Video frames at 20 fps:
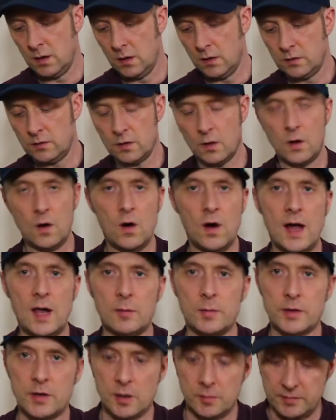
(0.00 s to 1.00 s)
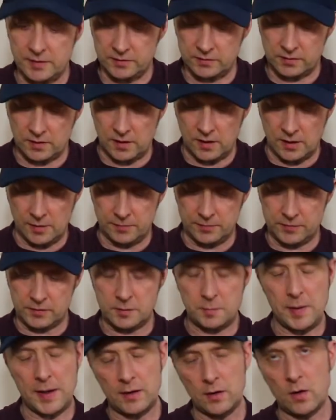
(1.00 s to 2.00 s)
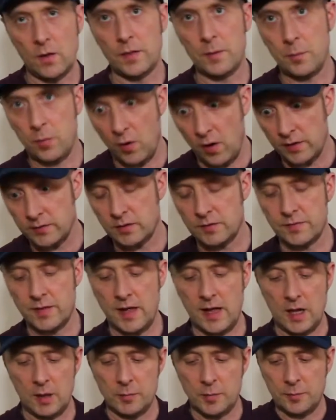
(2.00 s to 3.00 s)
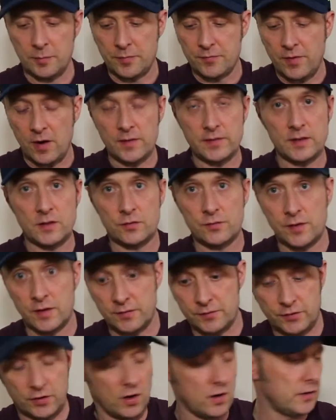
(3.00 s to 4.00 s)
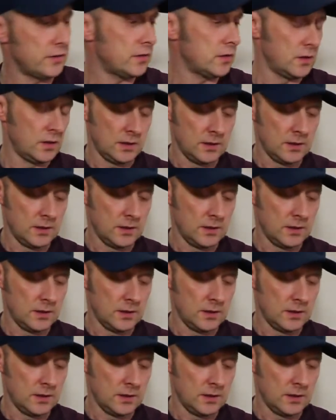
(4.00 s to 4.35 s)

So a lot of helmet companies, depending on the price of the helmet, provide these free of charge.